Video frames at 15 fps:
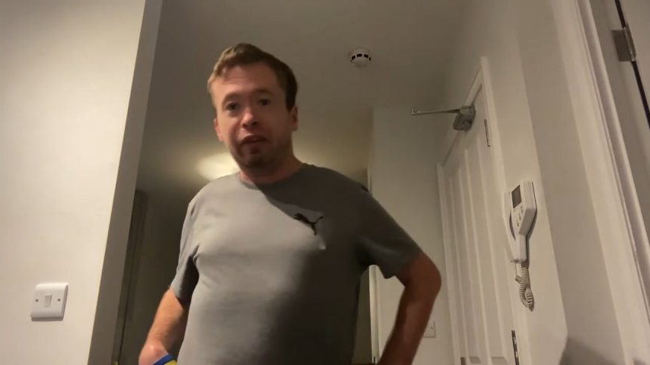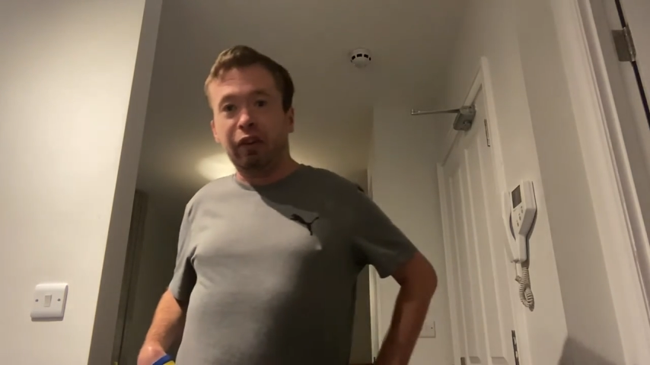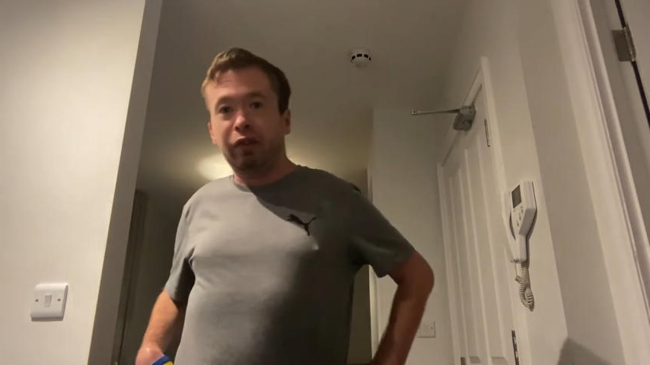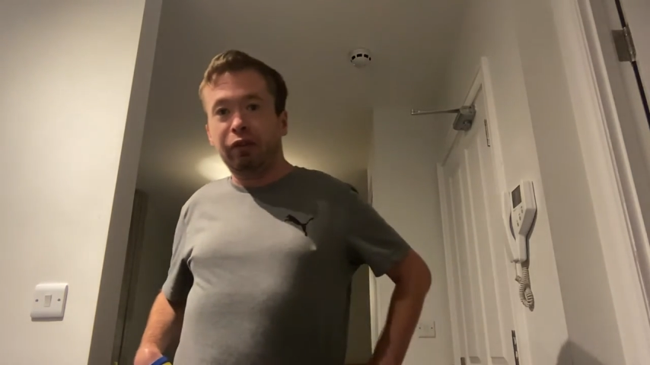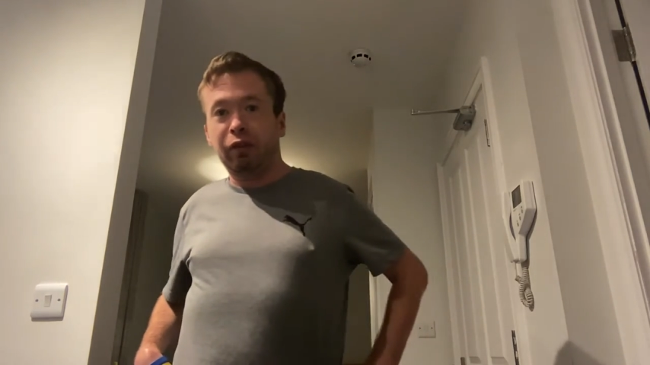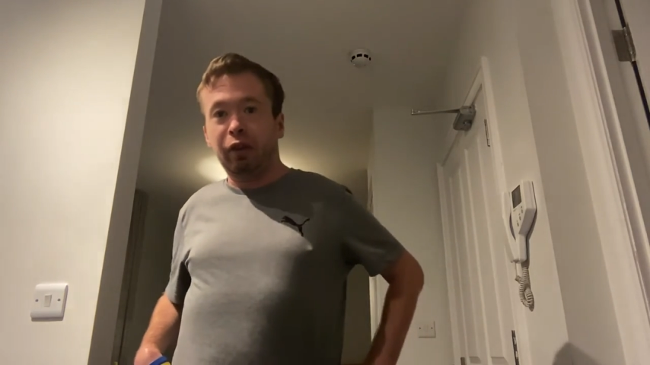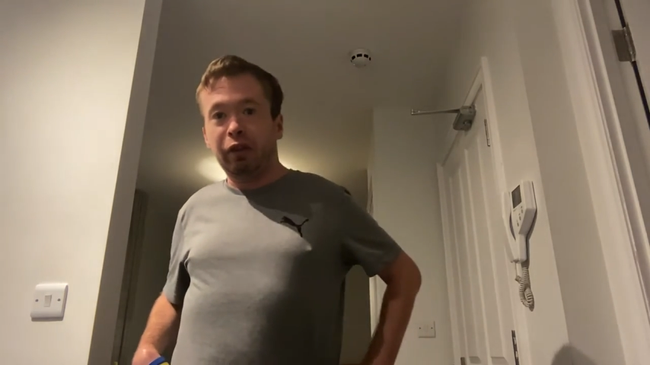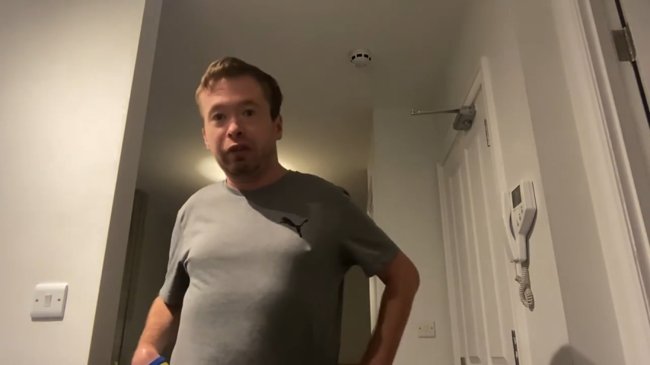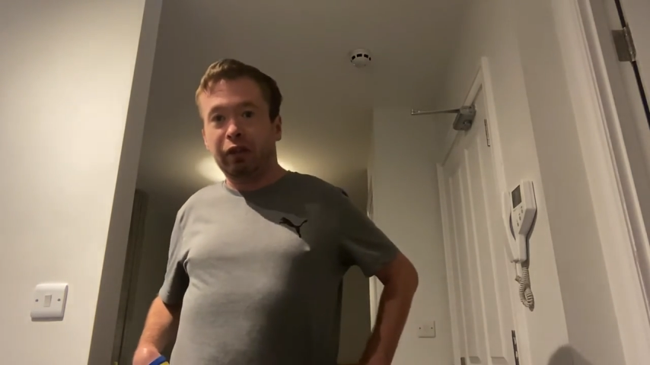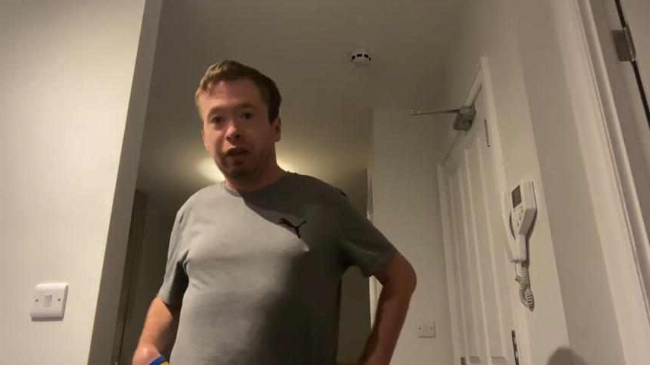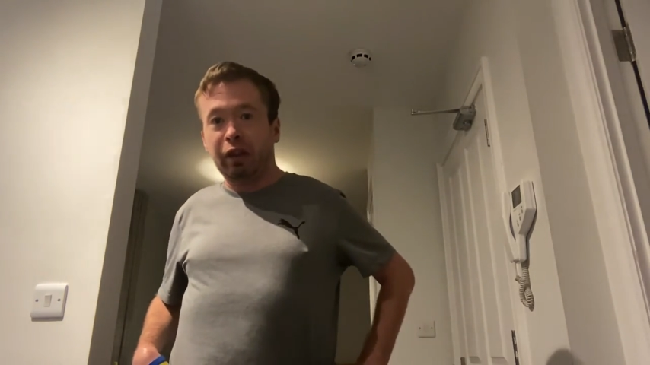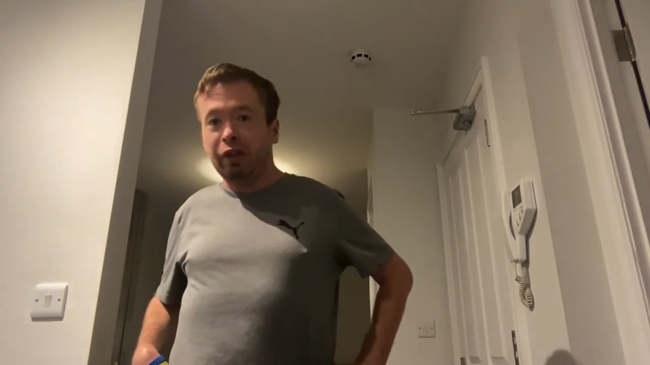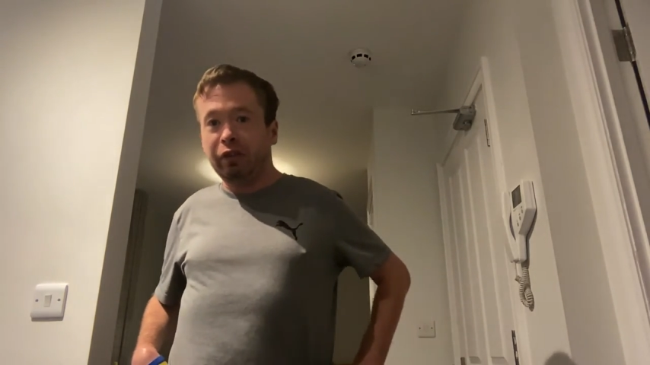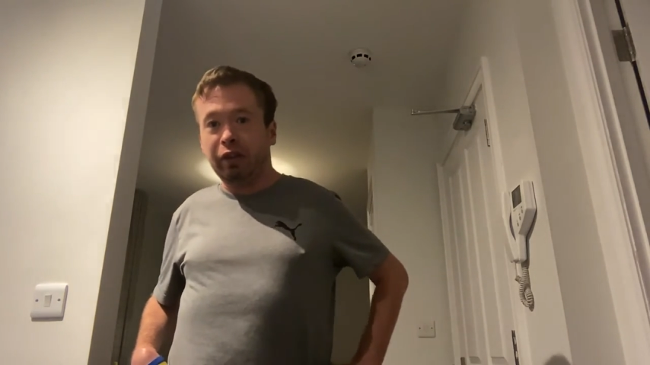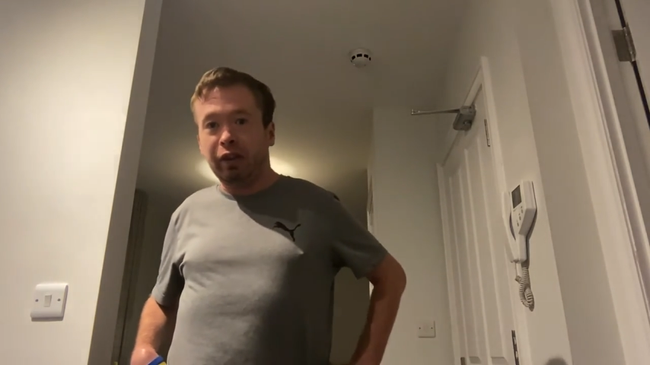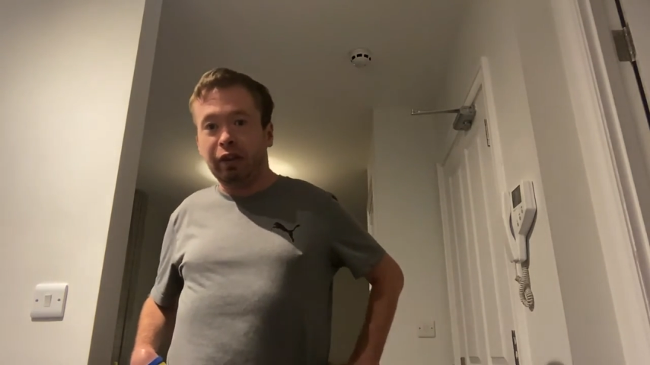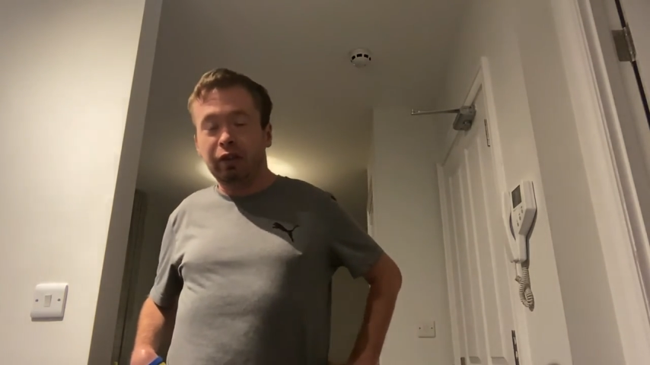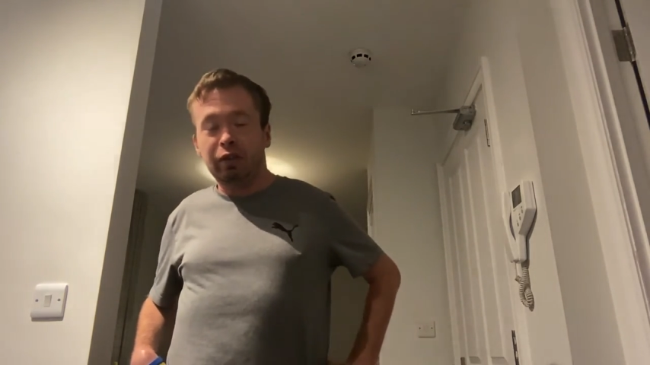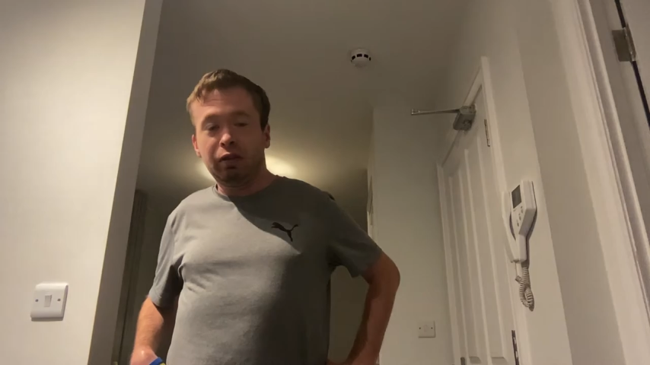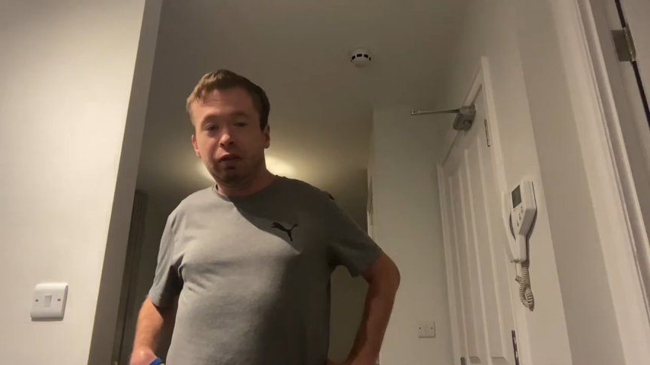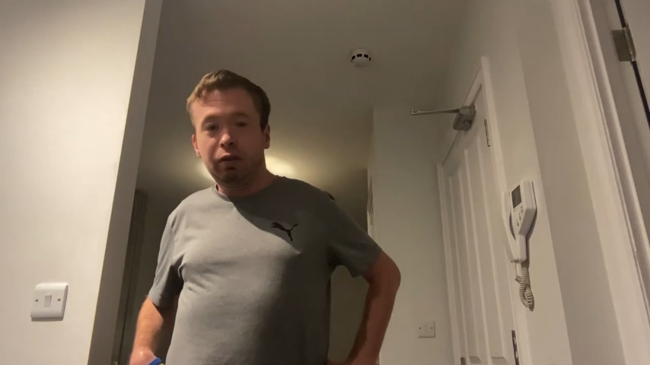as far as I can say.